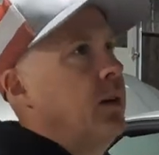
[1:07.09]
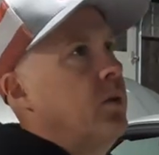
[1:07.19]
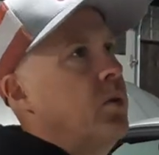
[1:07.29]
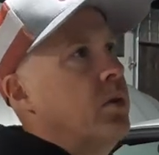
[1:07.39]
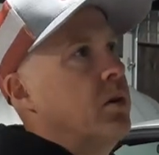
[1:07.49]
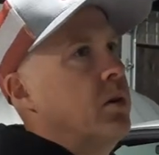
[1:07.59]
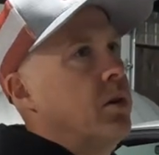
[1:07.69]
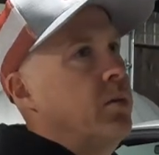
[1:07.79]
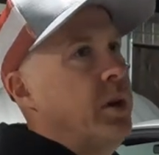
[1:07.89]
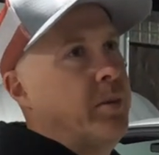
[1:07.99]

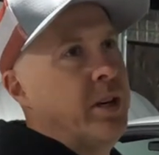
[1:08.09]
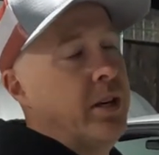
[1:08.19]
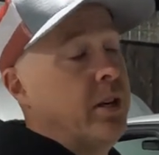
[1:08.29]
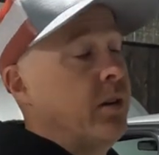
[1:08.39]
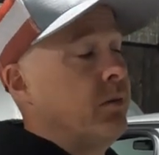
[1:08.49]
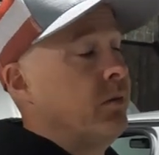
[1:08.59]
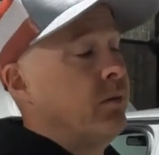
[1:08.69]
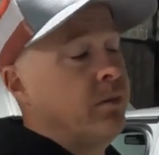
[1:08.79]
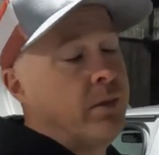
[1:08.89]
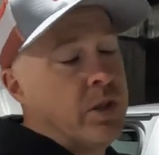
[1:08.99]
or maybe
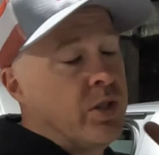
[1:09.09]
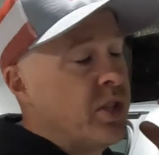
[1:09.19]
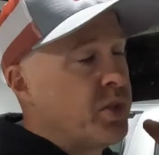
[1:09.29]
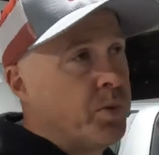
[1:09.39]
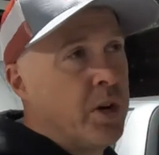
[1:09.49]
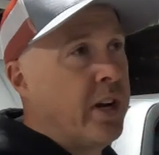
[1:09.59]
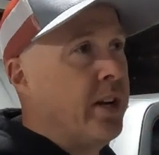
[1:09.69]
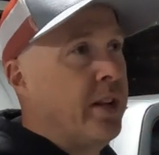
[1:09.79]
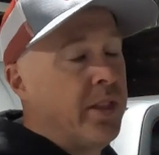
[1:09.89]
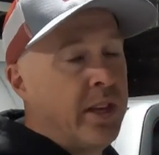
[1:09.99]
you just
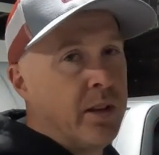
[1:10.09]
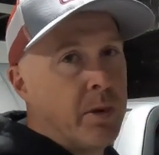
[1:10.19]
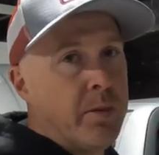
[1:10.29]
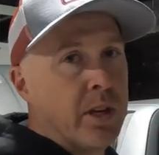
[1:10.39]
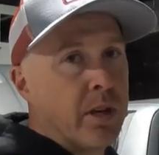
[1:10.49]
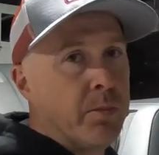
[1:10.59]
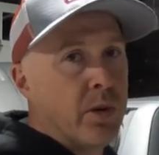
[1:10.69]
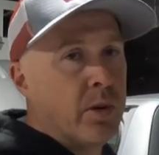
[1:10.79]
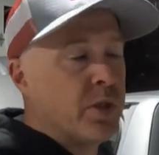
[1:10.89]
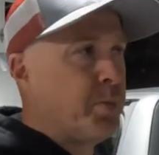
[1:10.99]
run and think maybe the
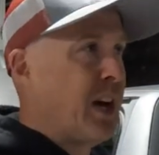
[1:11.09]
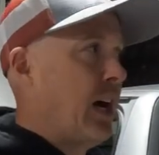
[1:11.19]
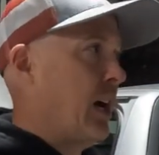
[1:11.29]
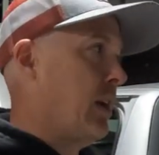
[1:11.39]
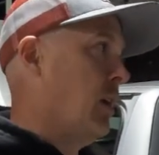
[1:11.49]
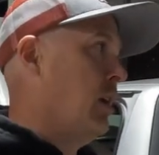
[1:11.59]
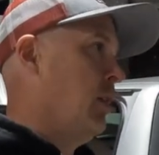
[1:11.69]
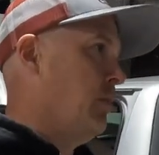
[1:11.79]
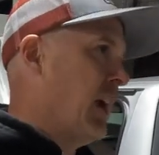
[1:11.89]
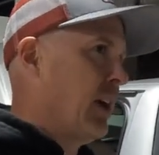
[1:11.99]
computer's bad,
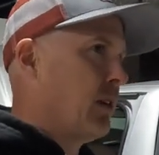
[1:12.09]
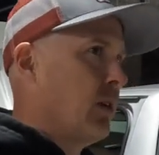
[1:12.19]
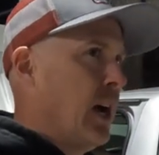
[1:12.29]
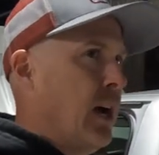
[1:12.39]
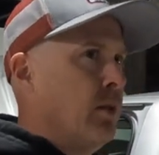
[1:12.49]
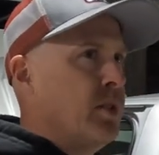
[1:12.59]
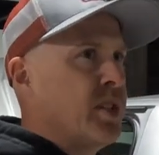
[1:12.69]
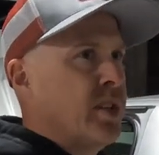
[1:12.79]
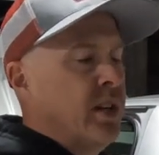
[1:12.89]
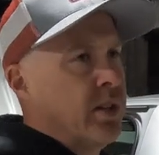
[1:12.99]
bad
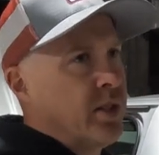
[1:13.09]
grounds.